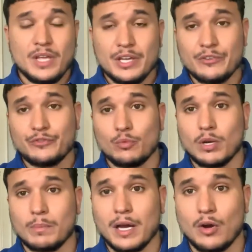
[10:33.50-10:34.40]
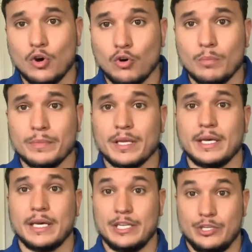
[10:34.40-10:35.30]
if you want to buy a home
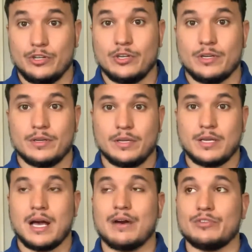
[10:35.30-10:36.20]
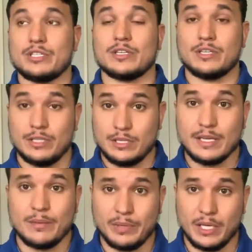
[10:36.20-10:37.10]
and you're obviously going to need a
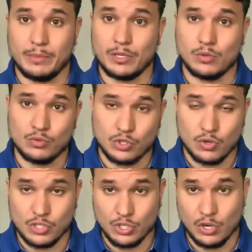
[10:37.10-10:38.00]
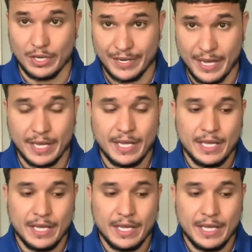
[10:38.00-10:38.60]
down payment, closing costs, and all of that,